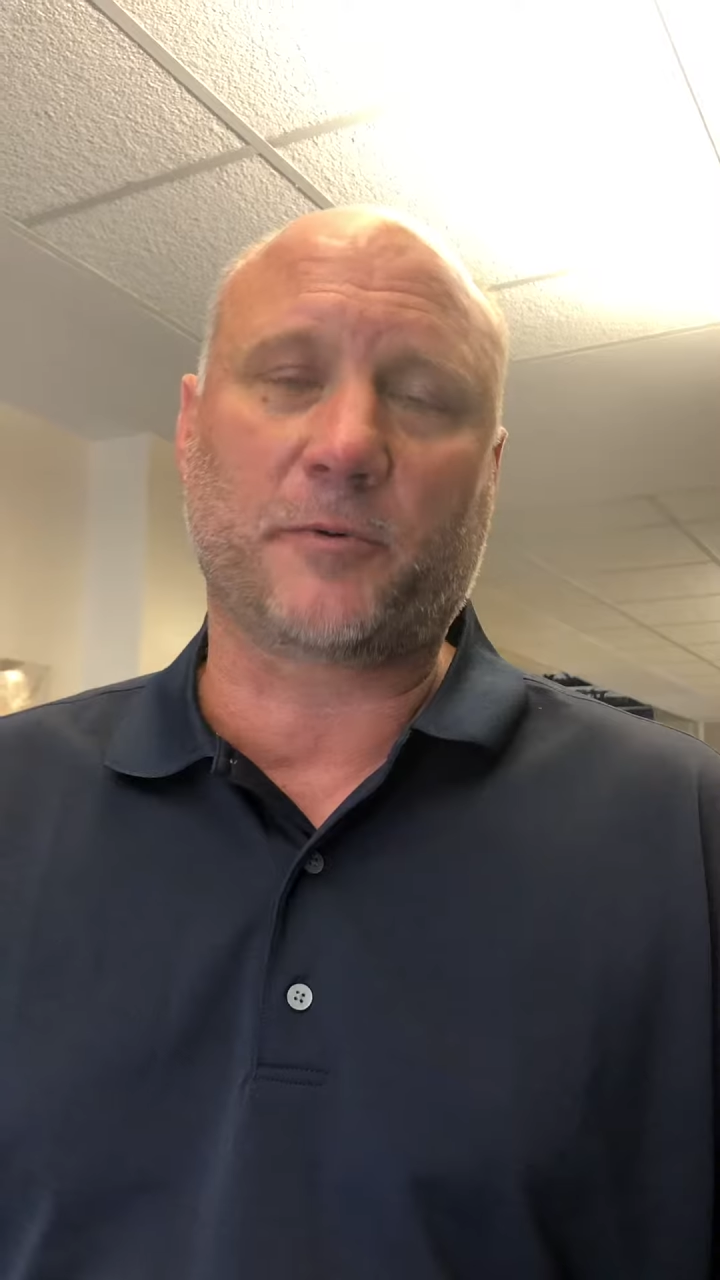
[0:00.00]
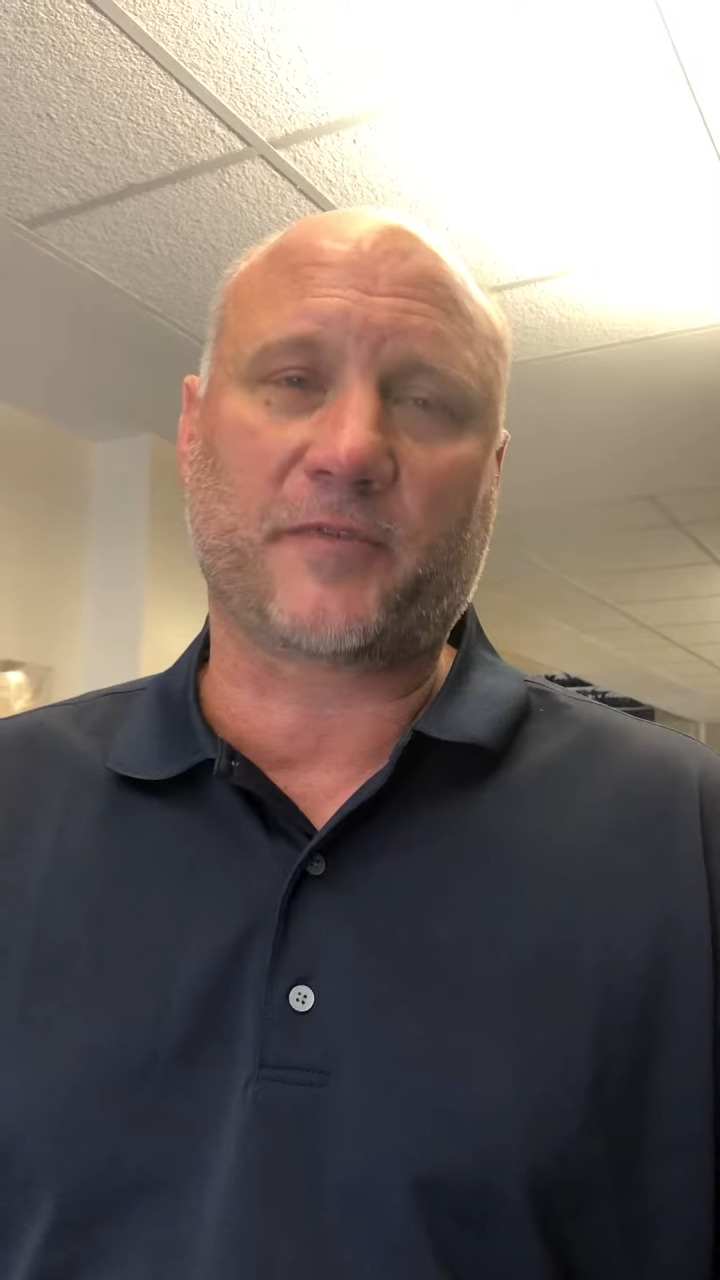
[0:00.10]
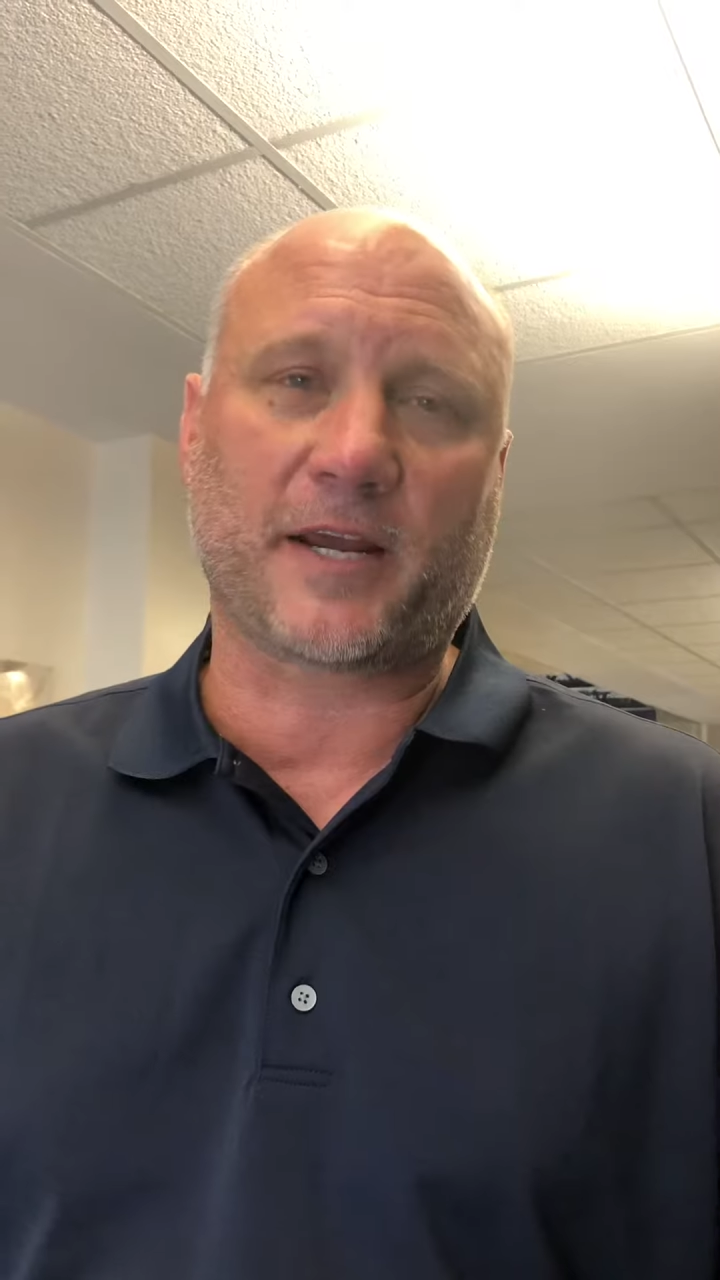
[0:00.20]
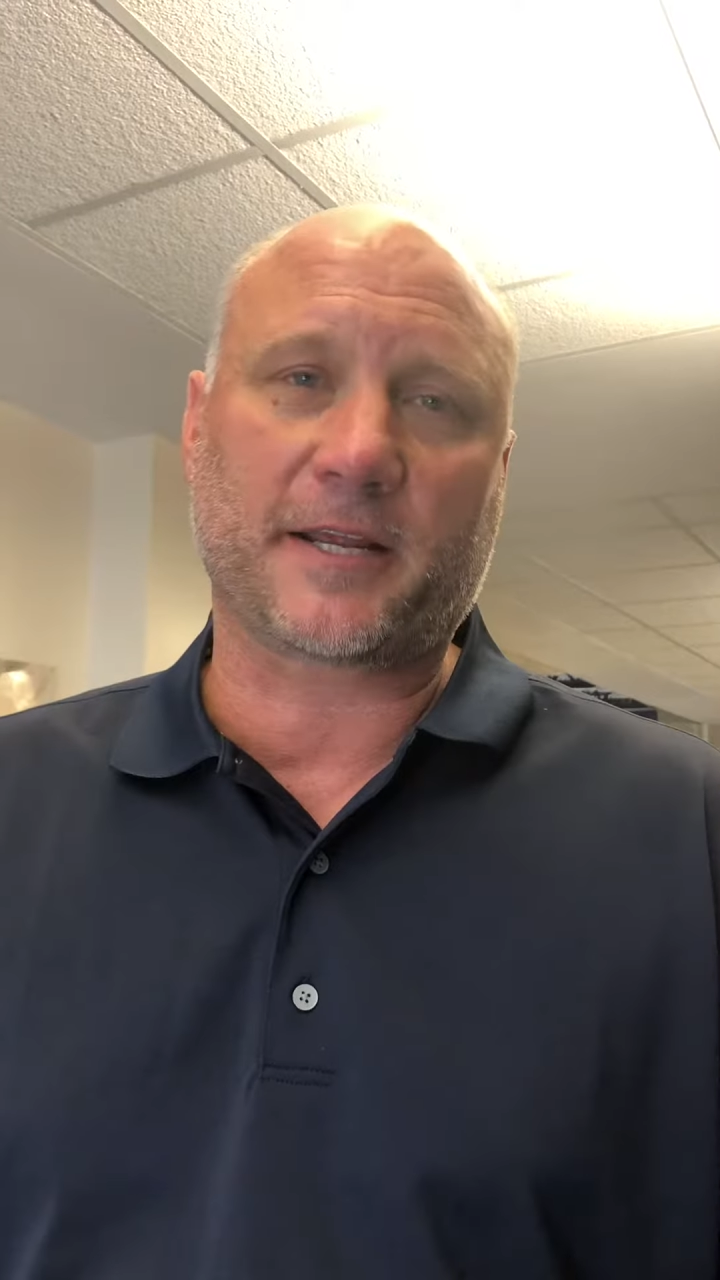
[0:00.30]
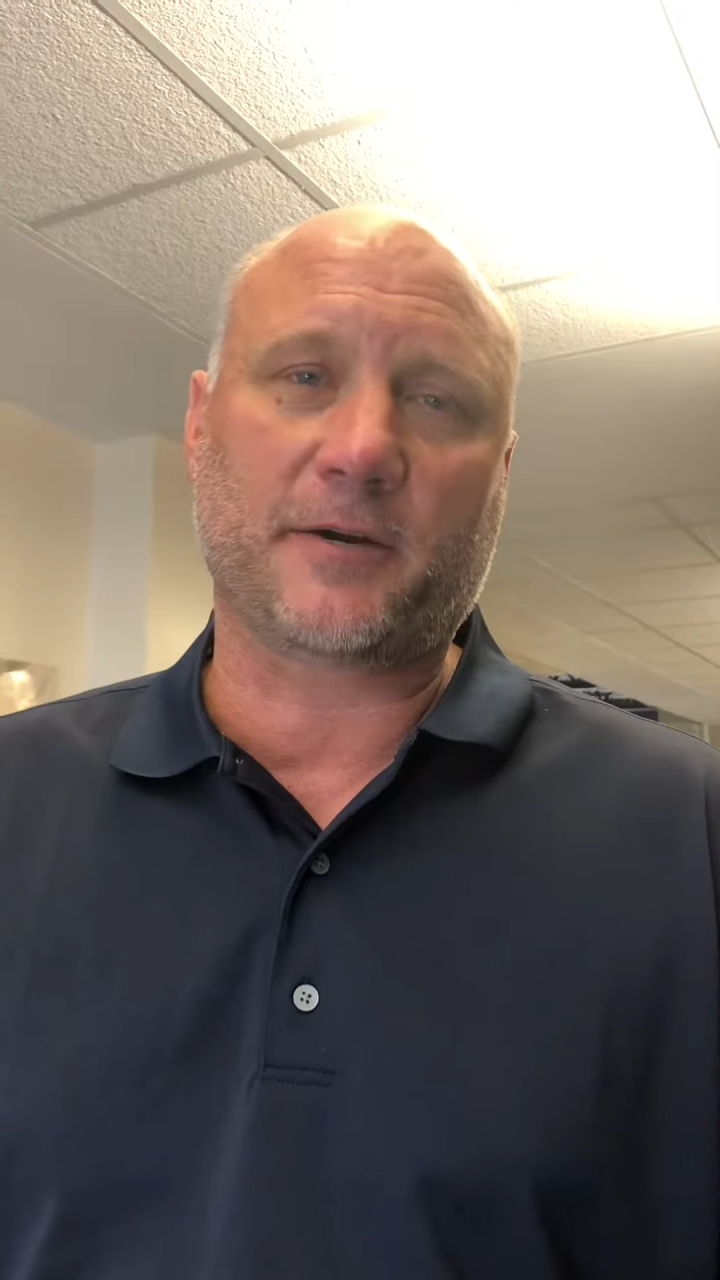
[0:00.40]

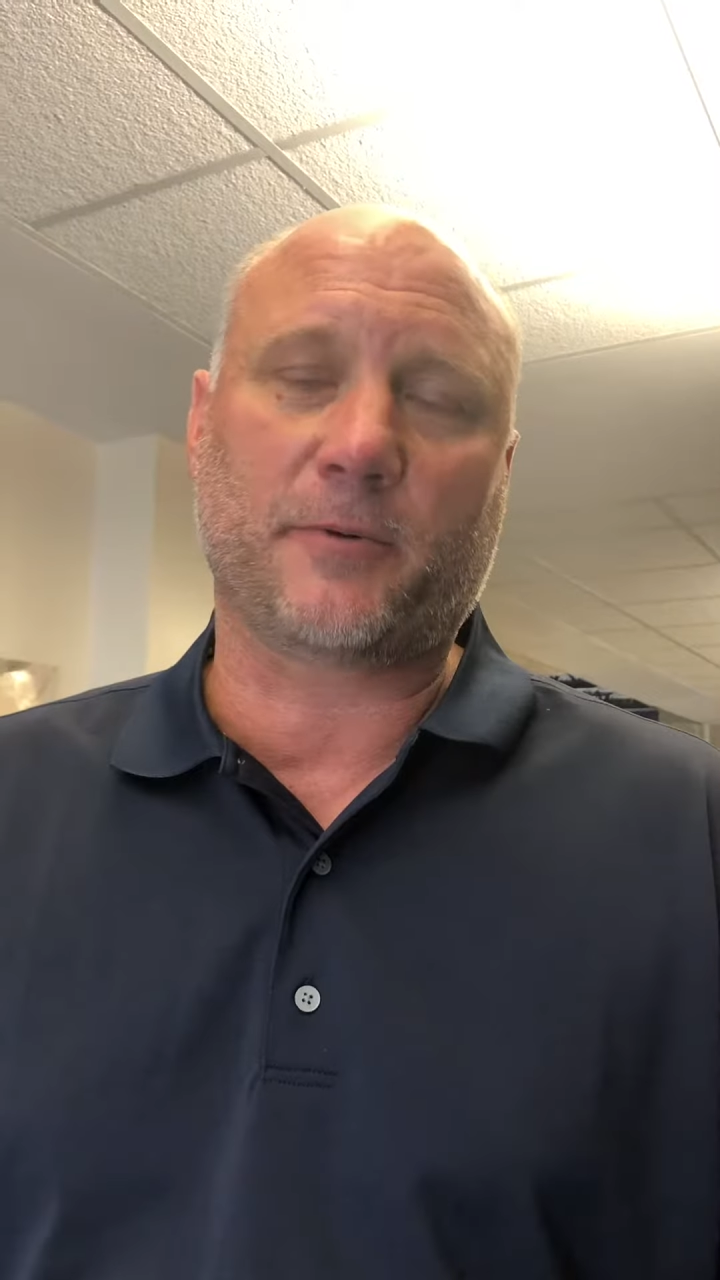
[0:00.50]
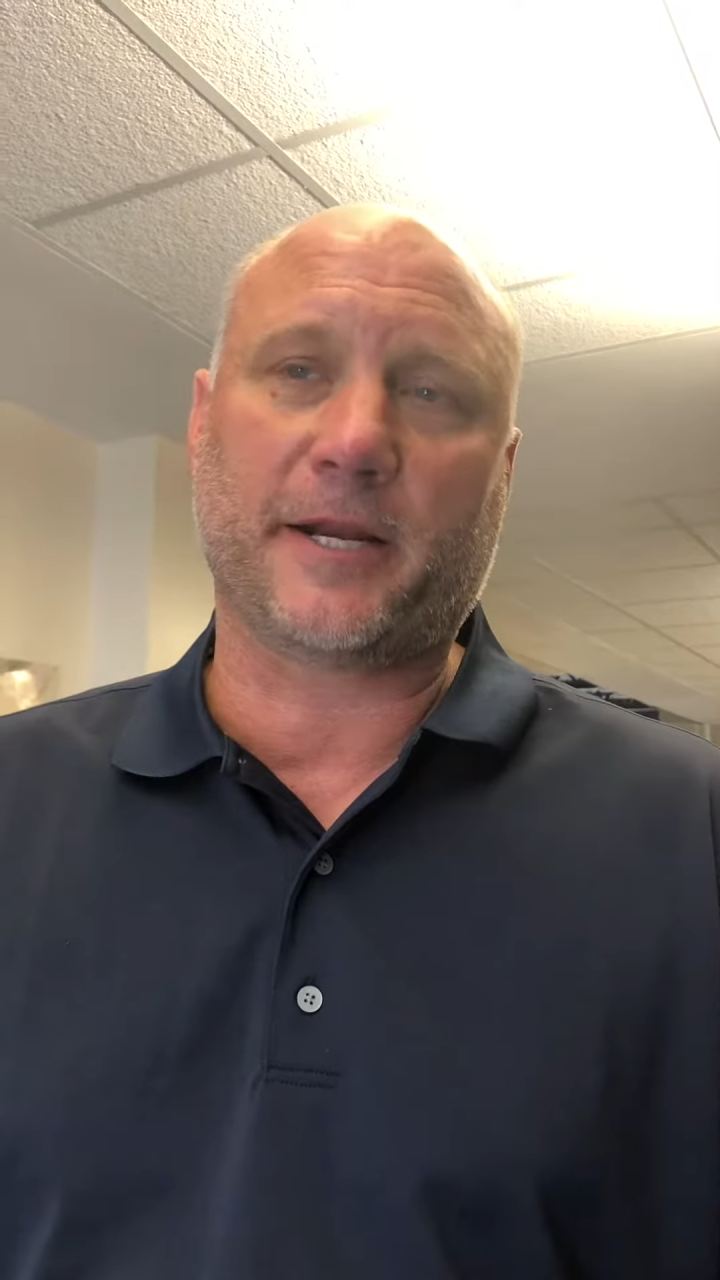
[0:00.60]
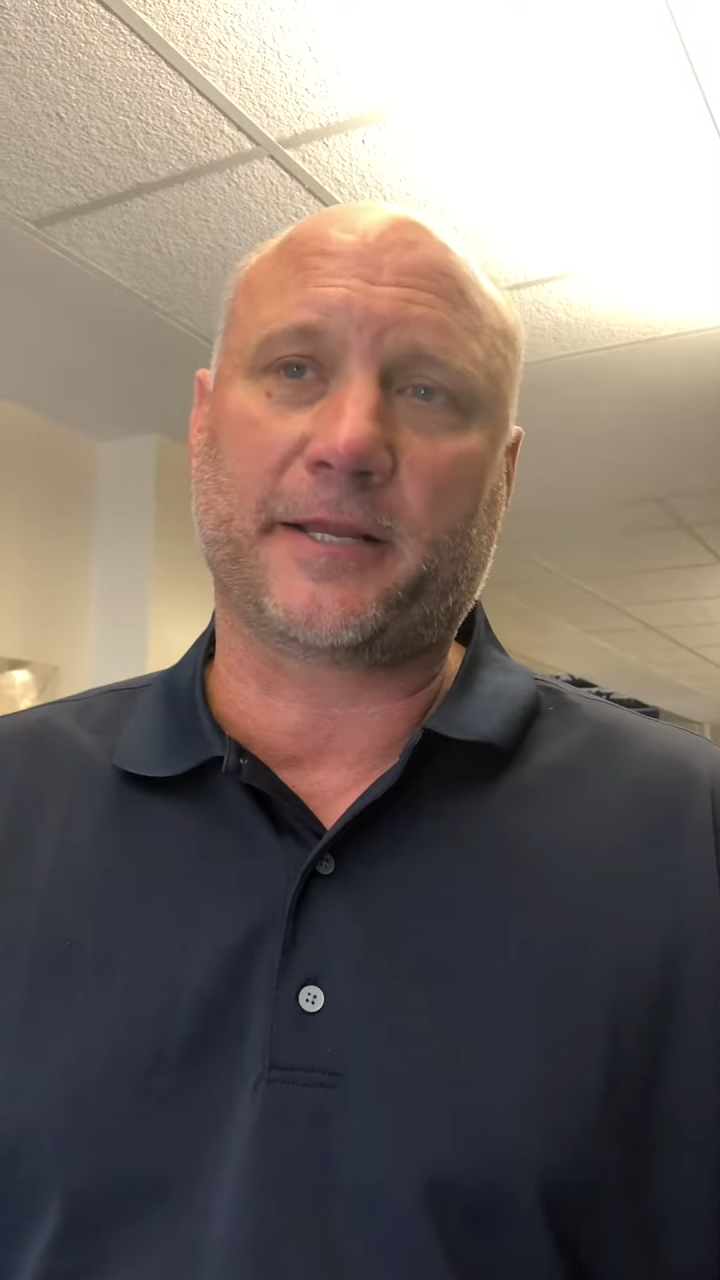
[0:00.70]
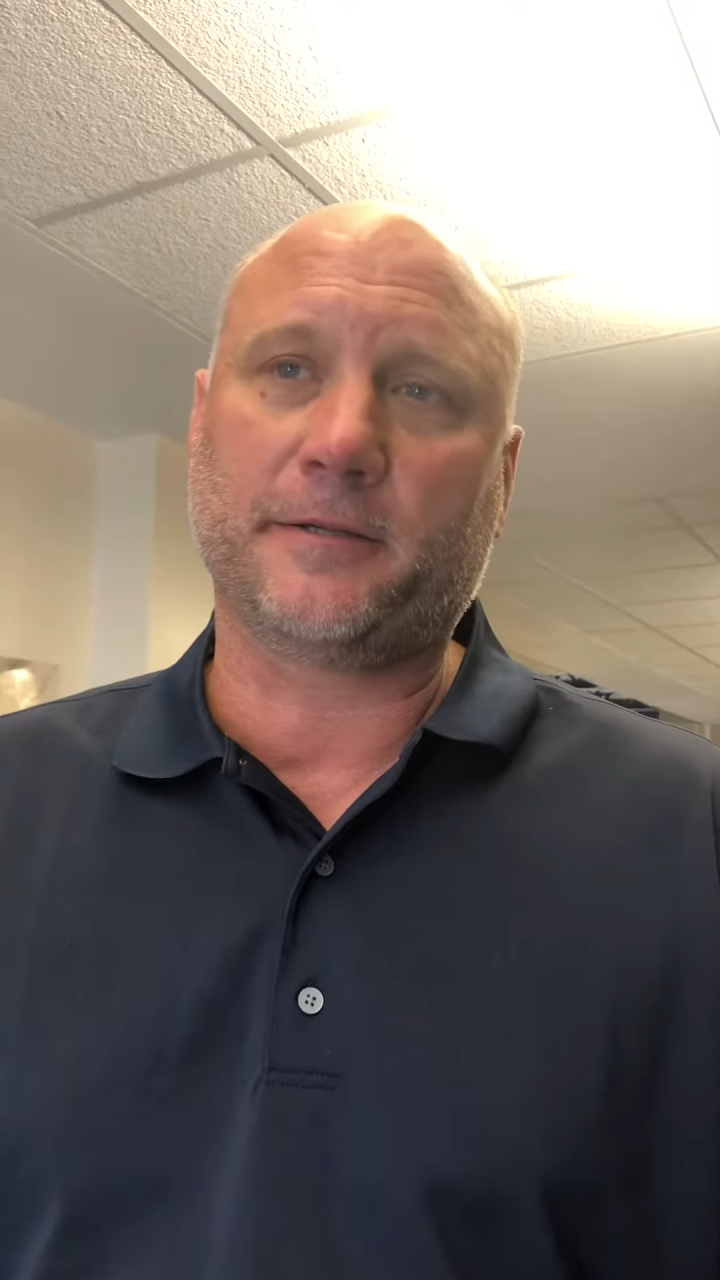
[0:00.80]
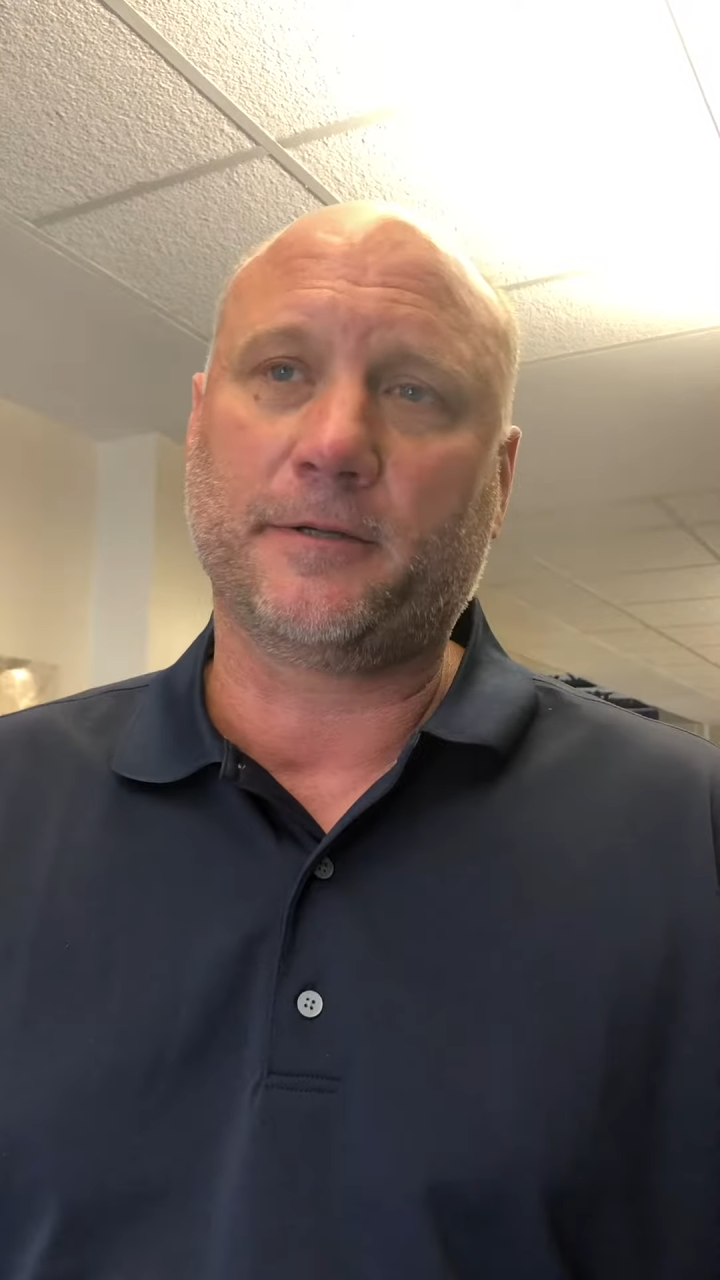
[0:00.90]
We've got to get
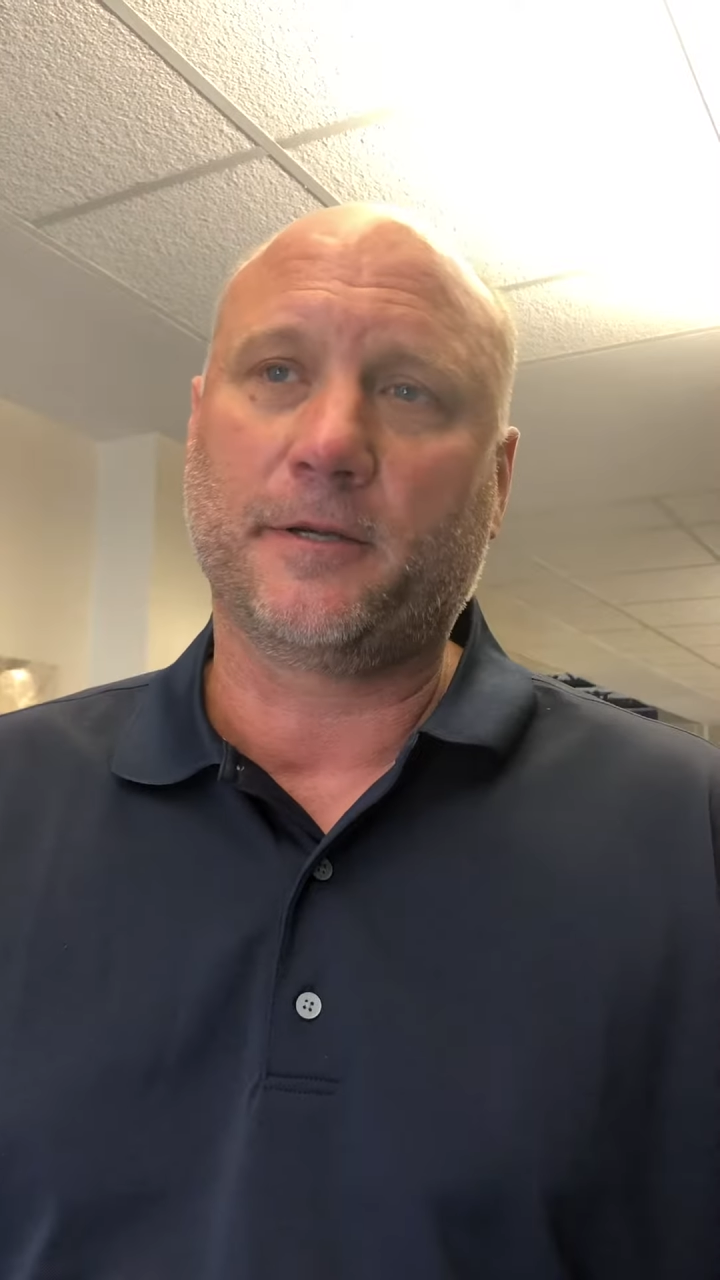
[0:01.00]
ready.